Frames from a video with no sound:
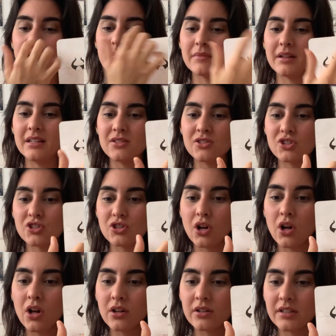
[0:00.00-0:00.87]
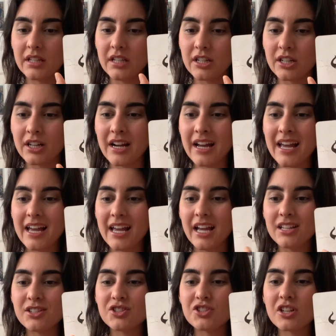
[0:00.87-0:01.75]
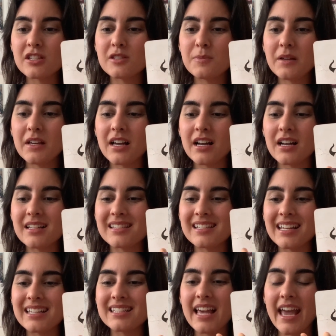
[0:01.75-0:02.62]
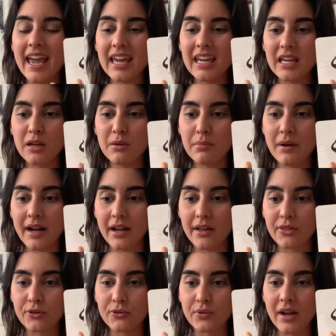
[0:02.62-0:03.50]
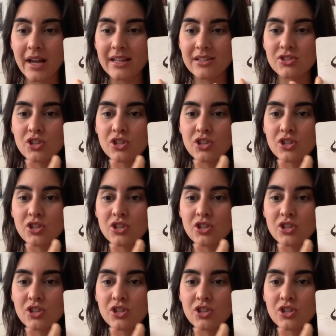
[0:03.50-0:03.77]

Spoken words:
installed here. It's just because it's hanging by a thread.